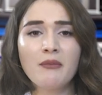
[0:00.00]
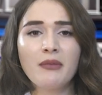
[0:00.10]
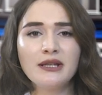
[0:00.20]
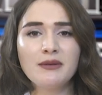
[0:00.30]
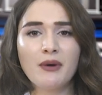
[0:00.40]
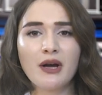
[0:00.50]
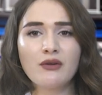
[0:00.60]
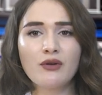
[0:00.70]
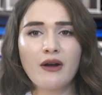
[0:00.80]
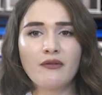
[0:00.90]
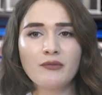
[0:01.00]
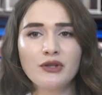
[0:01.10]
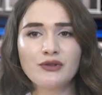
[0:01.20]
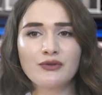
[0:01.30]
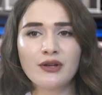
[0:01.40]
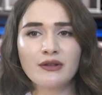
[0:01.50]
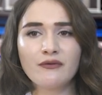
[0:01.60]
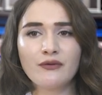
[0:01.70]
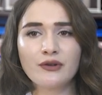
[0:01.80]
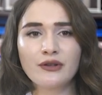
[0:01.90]
by the Baku government during
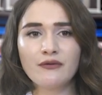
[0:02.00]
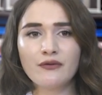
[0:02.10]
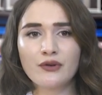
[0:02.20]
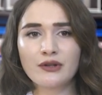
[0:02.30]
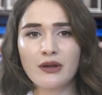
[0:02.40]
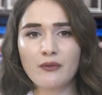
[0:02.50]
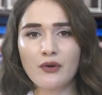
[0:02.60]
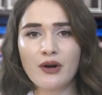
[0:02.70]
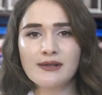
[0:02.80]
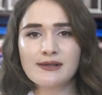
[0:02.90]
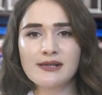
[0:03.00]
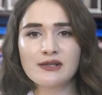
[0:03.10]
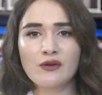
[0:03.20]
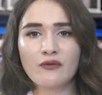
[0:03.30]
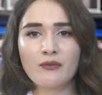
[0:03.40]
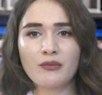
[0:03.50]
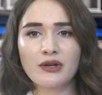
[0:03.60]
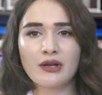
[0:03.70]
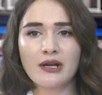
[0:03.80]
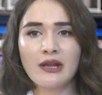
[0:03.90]
the 44-day war and since
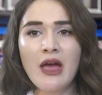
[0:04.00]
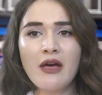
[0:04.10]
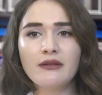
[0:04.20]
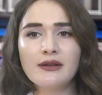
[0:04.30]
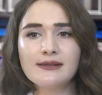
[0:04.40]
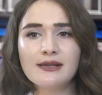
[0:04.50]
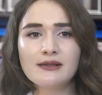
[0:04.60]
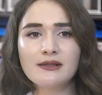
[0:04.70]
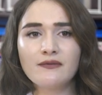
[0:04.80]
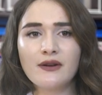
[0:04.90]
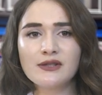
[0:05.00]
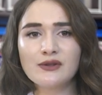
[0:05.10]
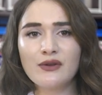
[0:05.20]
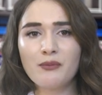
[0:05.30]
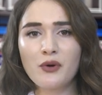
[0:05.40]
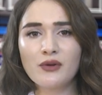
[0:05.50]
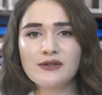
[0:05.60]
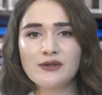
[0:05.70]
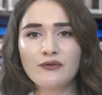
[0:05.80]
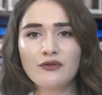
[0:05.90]
November 9. This testifies to the
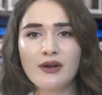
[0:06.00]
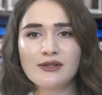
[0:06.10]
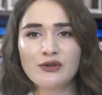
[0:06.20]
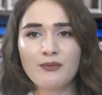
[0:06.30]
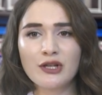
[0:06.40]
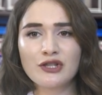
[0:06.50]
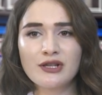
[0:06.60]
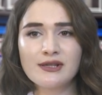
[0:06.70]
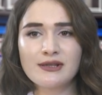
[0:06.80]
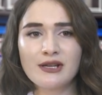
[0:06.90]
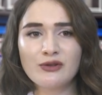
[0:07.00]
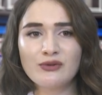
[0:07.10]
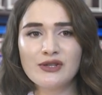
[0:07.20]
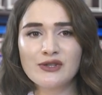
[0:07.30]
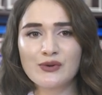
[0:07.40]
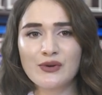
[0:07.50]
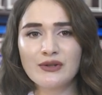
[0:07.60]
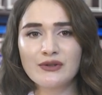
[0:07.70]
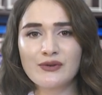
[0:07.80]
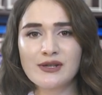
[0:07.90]
policy of the Azerbaijani state to destroy
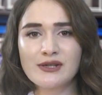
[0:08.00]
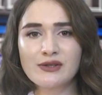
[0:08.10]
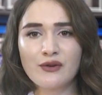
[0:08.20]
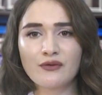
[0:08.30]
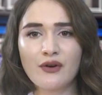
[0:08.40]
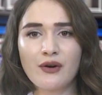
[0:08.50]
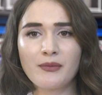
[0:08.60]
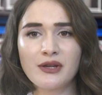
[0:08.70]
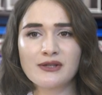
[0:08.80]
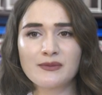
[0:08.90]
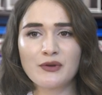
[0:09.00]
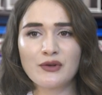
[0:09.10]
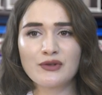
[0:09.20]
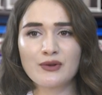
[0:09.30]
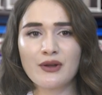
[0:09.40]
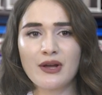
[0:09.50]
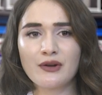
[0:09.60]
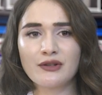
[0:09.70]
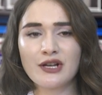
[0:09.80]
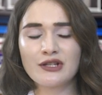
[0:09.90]
the traces of the Armenian spiritual
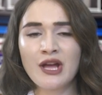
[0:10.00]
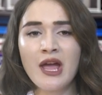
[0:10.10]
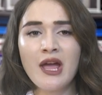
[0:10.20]
heritage.